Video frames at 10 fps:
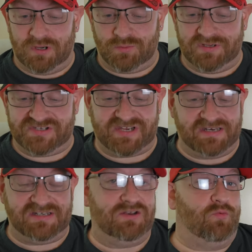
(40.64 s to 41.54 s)
one was
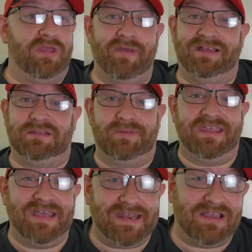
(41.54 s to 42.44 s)
sent in way back at the
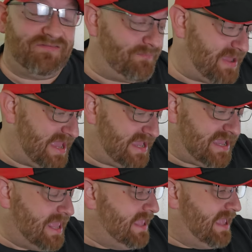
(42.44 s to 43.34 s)
beginning of May,